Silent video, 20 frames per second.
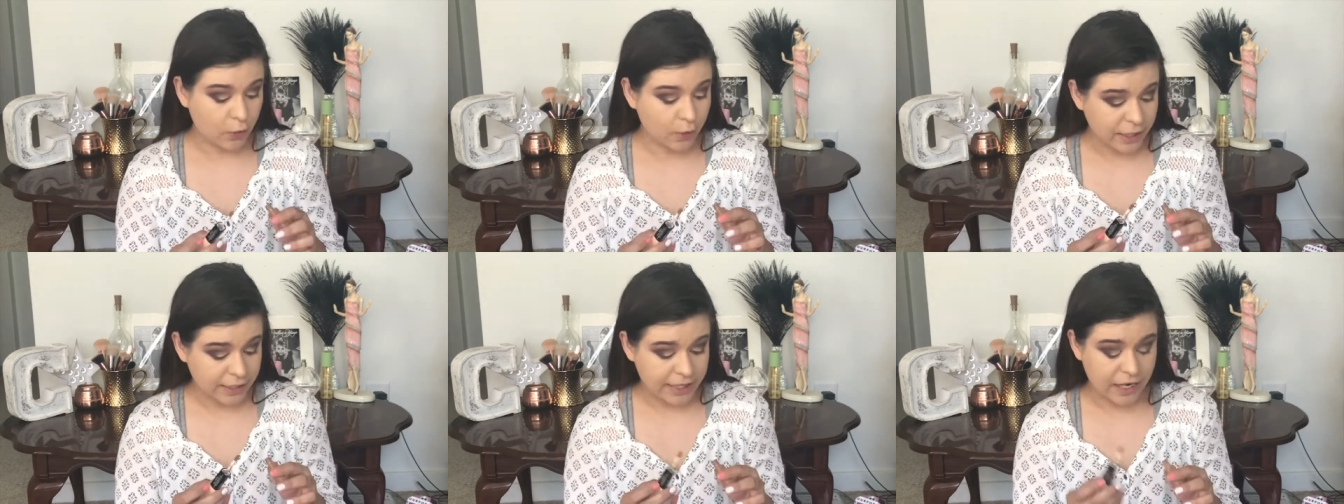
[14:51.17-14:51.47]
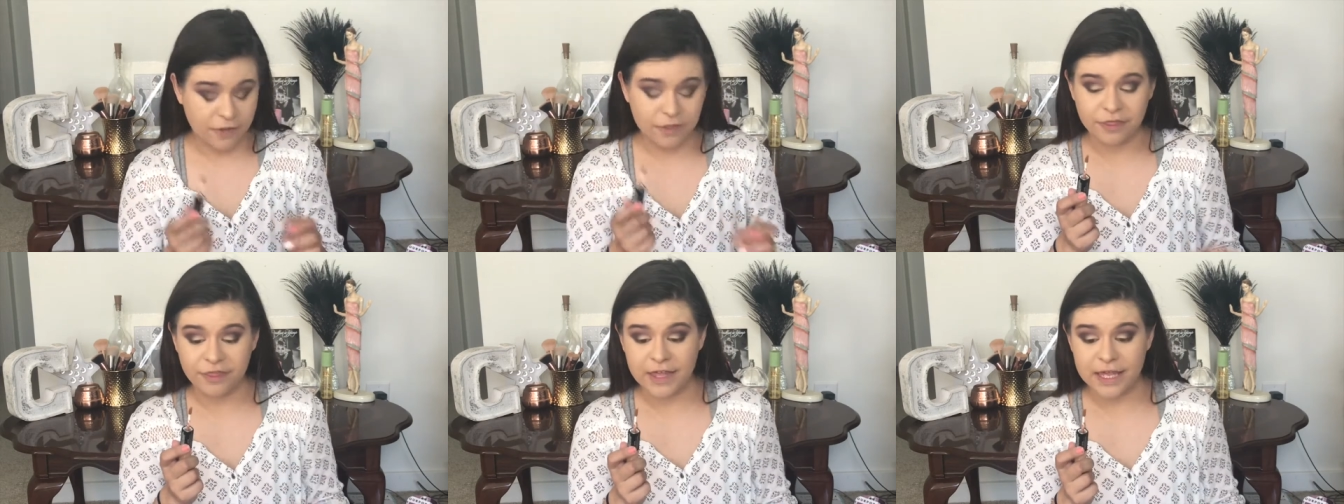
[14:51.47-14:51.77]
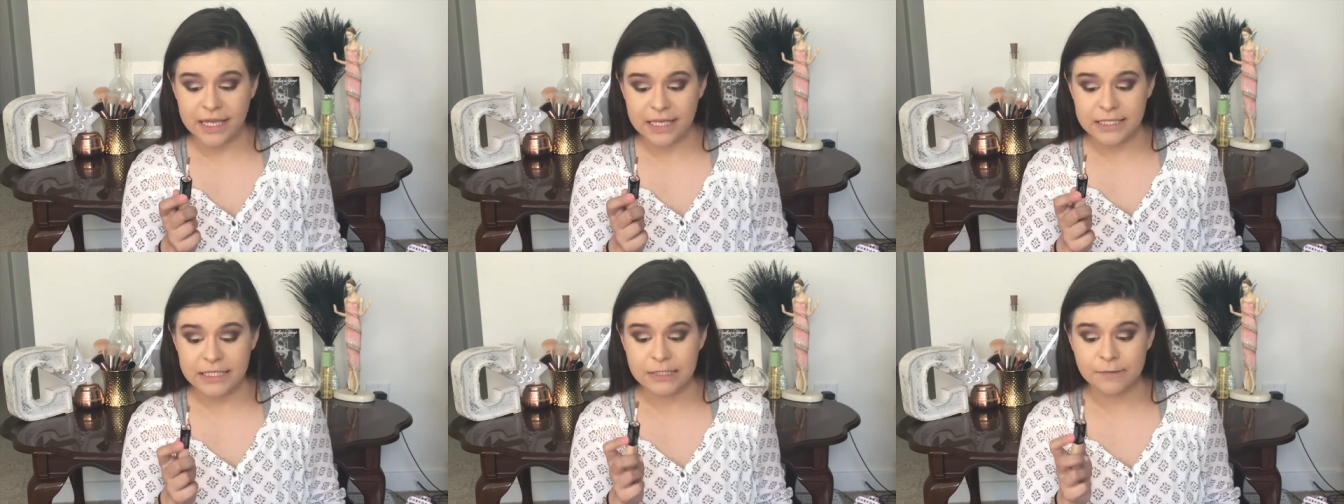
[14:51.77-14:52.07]
Okay, now
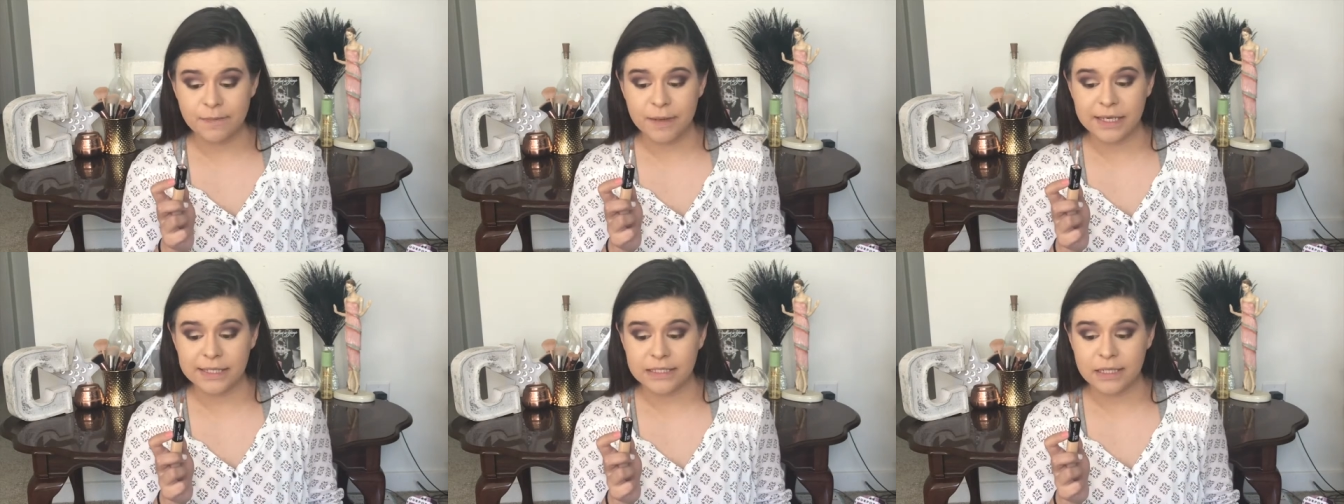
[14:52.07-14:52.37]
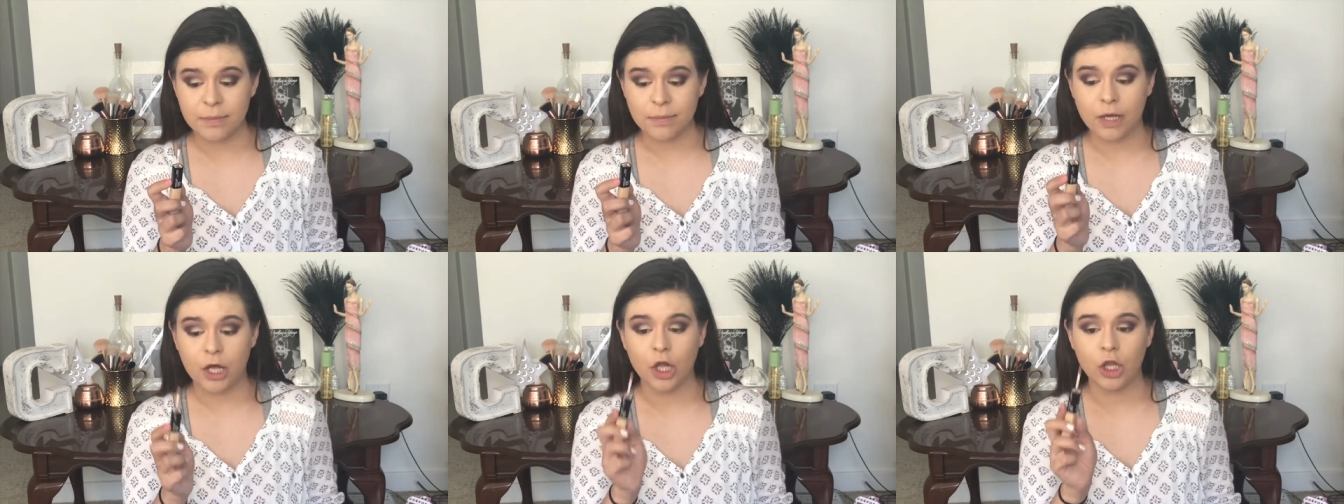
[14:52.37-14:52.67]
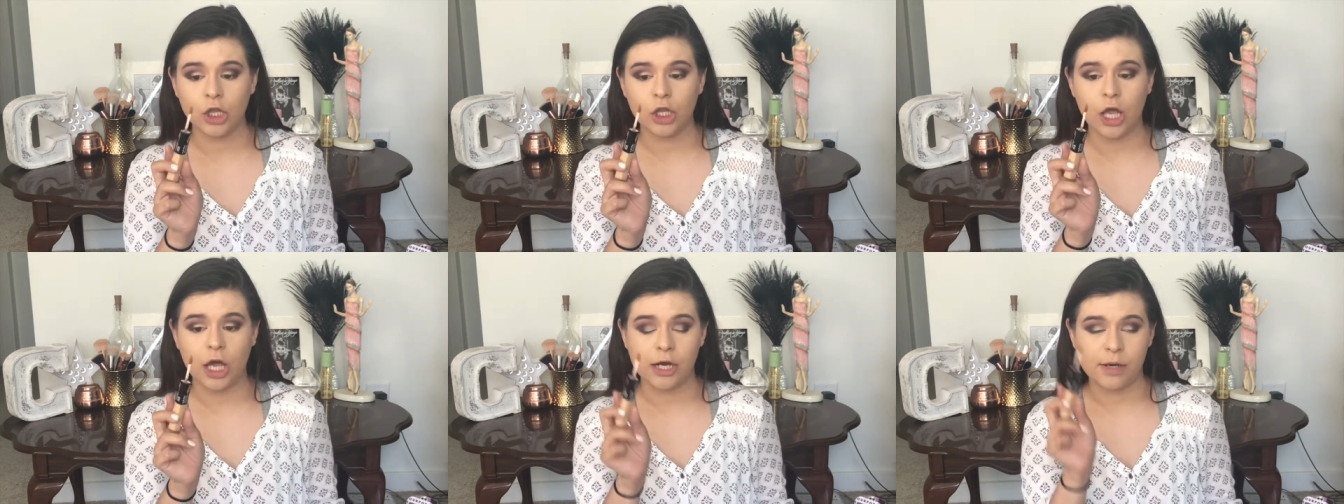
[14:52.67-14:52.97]
this picked up a
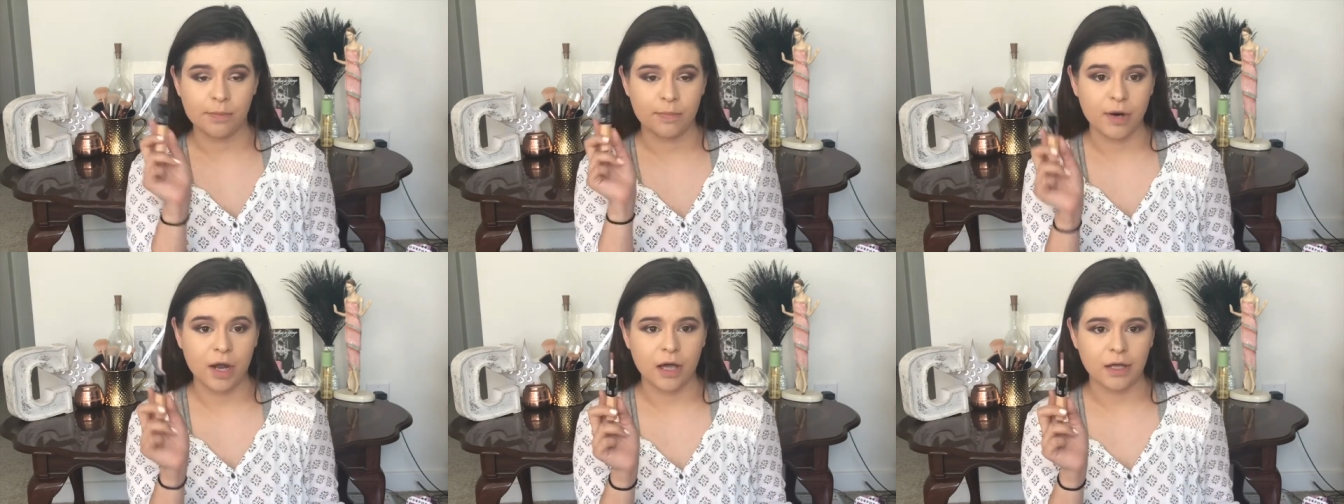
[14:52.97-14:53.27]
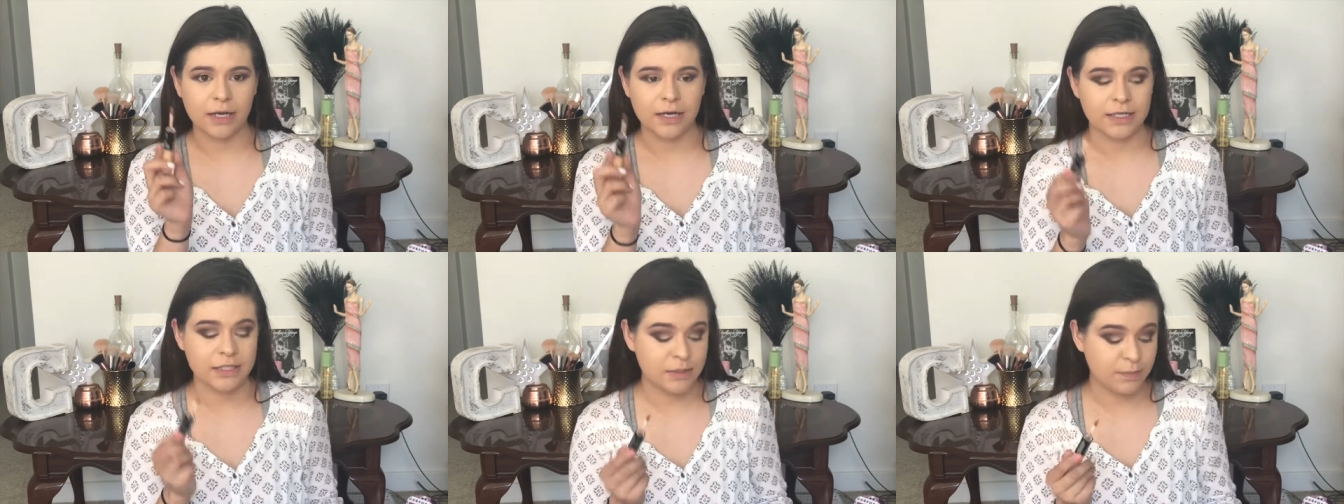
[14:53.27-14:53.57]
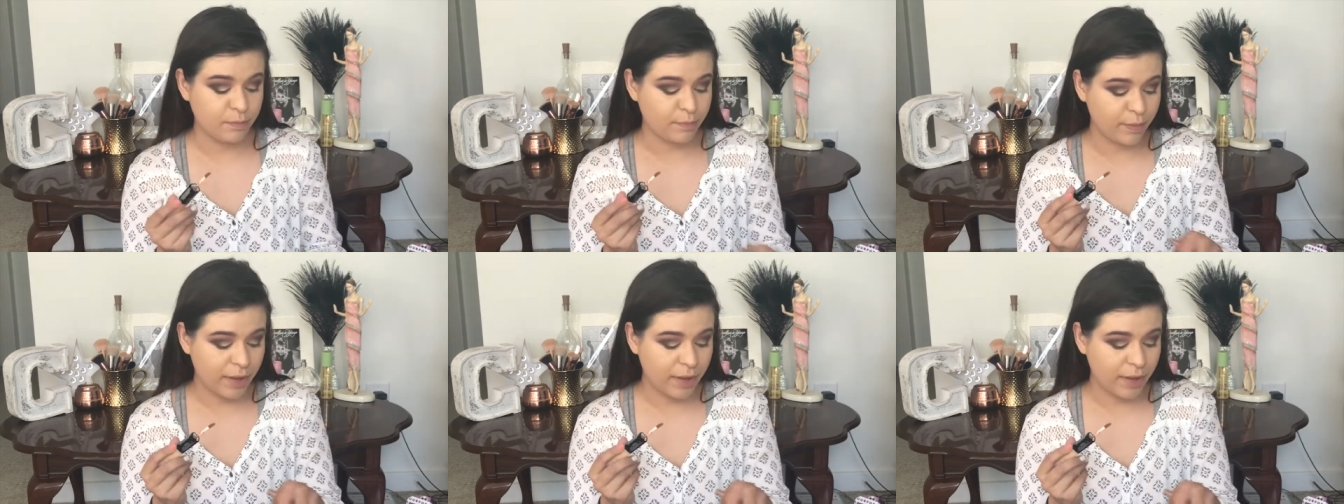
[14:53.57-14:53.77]
lot of product,